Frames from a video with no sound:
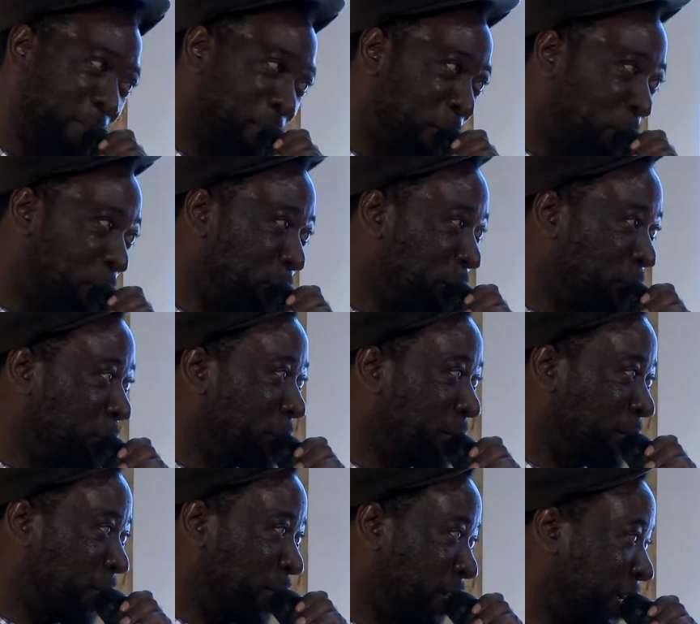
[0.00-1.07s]

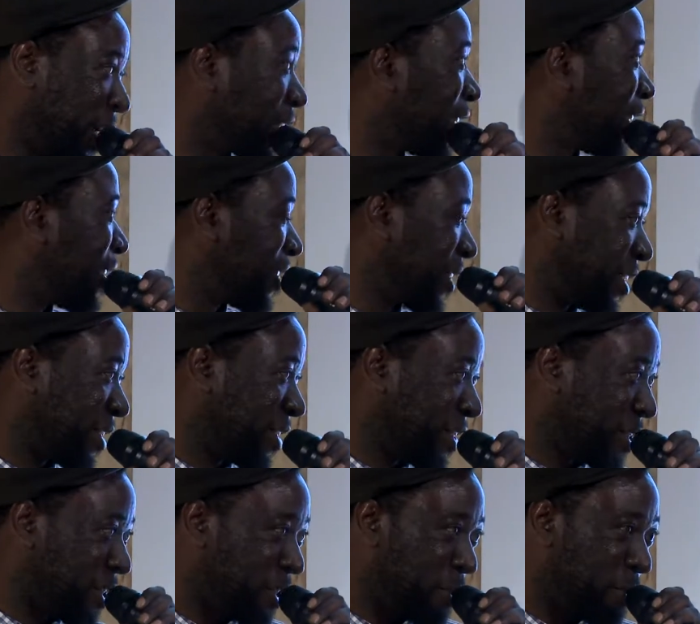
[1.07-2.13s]
also conducting a
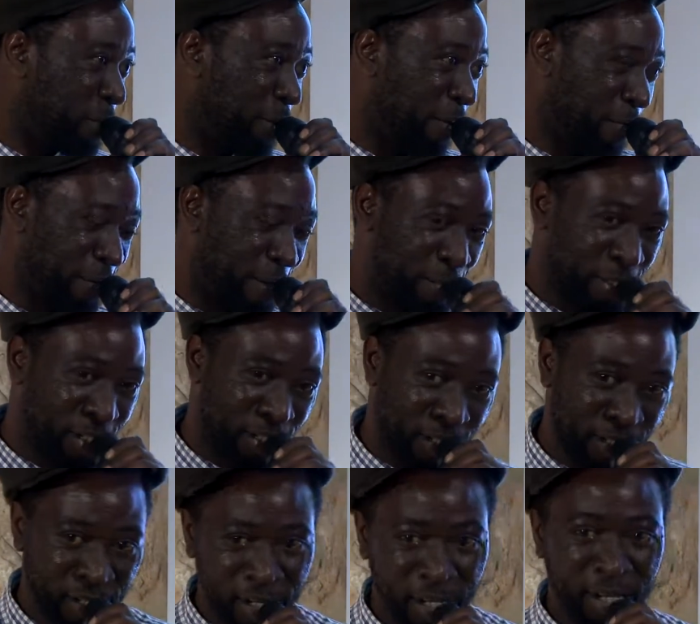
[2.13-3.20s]
research into my
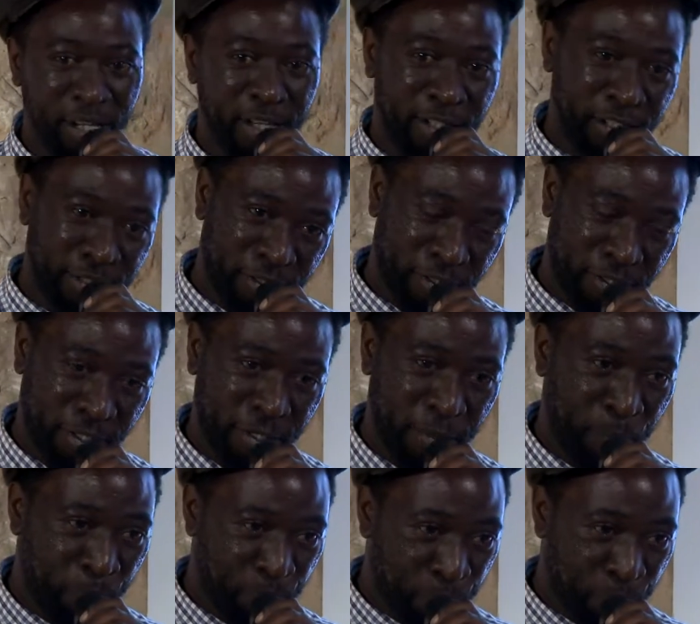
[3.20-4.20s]
family history.